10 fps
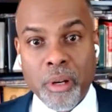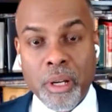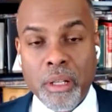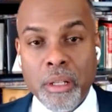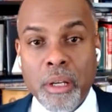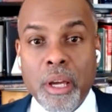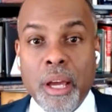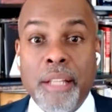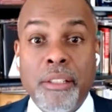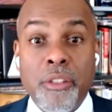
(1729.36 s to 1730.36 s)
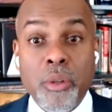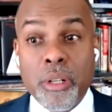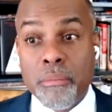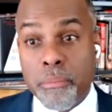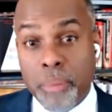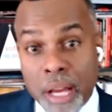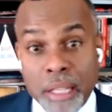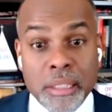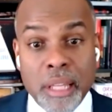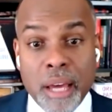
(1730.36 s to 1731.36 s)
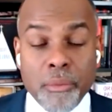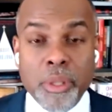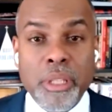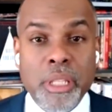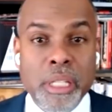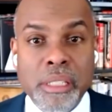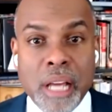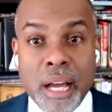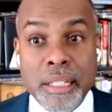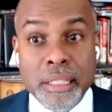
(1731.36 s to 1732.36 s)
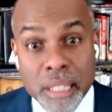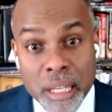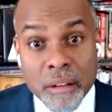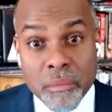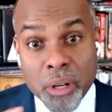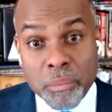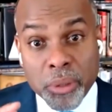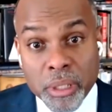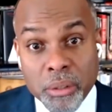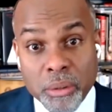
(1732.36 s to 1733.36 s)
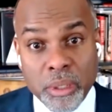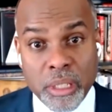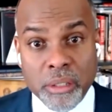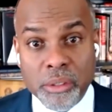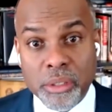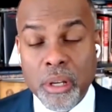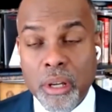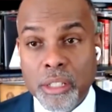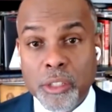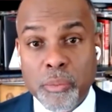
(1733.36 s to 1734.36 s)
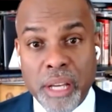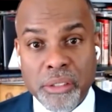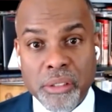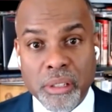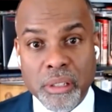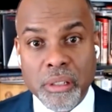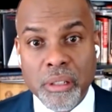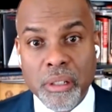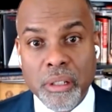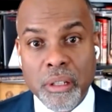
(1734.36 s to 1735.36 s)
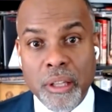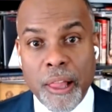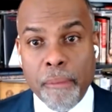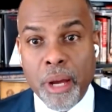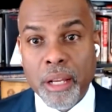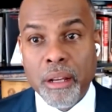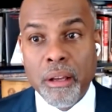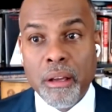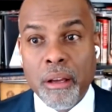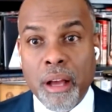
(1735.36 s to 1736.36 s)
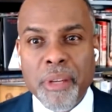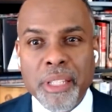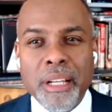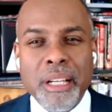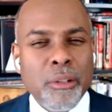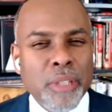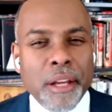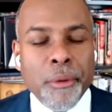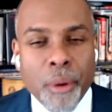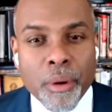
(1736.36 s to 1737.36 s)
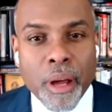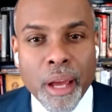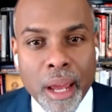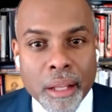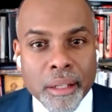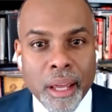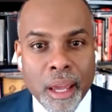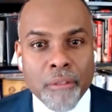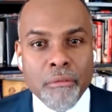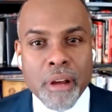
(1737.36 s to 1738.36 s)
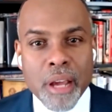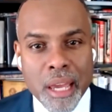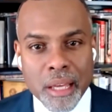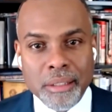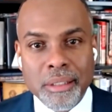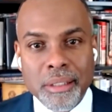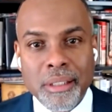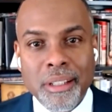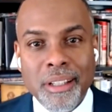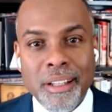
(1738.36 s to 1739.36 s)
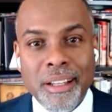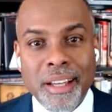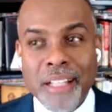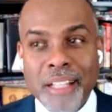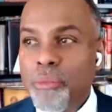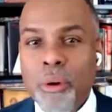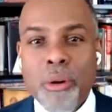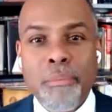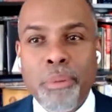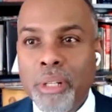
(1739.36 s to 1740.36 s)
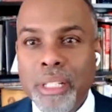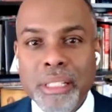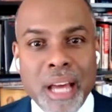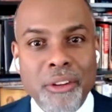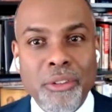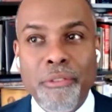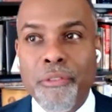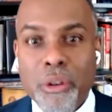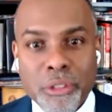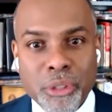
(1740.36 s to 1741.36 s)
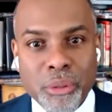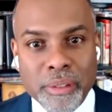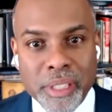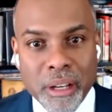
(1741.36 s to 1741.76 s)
right? And then you combine that with this idea among political leaders, especially, right? I mean, they quote Anne Rand, and she wrote a book entitled "The Virtue of